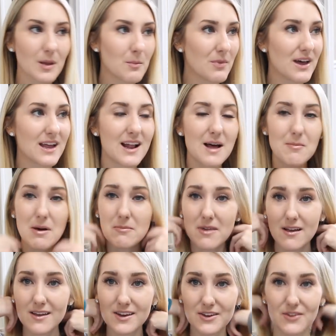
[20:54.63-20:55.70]
But I'm
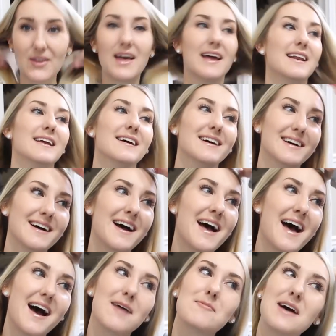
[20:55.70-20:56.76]
not gonna do that.
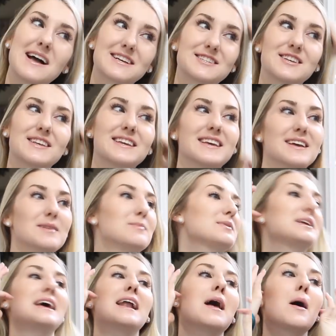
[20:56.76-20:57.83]
I'm actually gonna
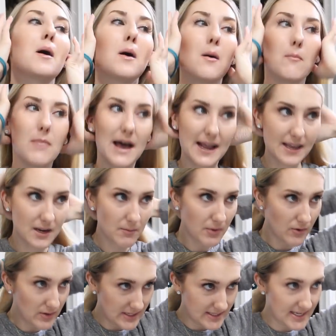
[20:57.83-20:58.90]
put it back in a
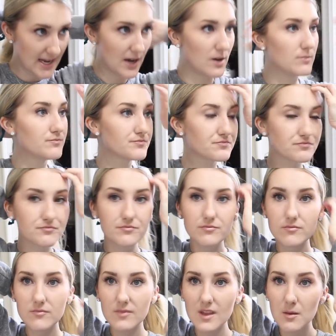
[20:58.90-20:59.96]
ponytail.
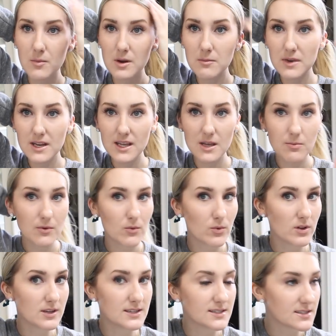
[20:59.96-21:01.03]
But I'm gonna keep it
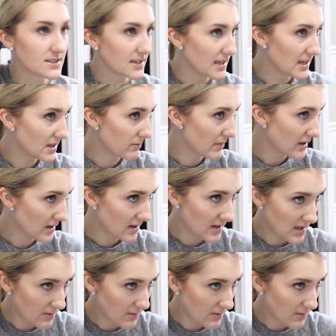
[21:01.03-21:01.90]
really sleek. Am I gonna